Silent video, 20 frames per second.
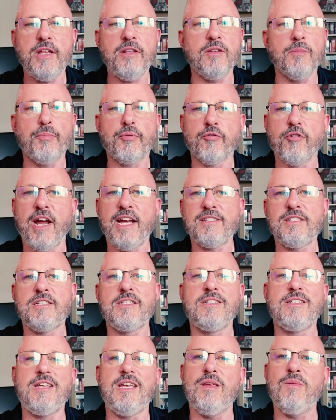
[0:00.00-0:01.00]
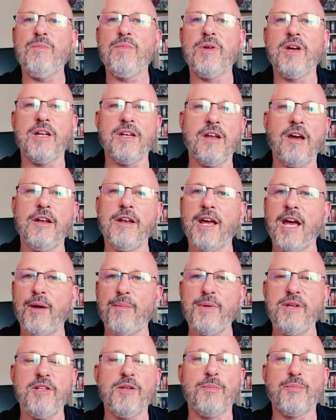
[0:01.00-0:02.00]
depressed team and
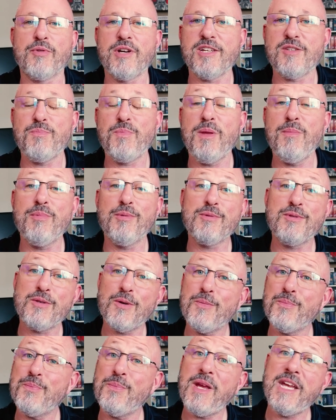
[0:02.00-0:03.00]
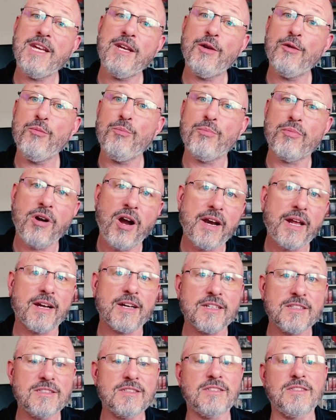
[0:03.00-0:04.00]
unhappy, depressed people don't make good
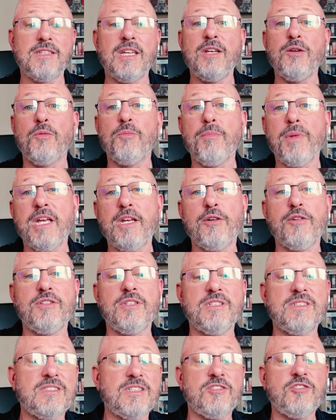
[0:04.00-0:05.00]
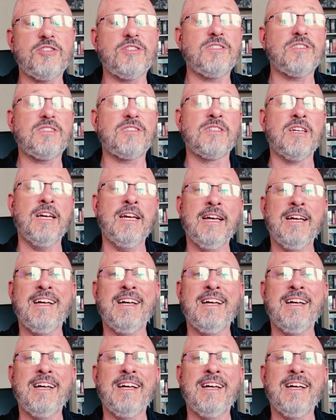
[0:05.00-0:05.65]
products. They don't make good decisions.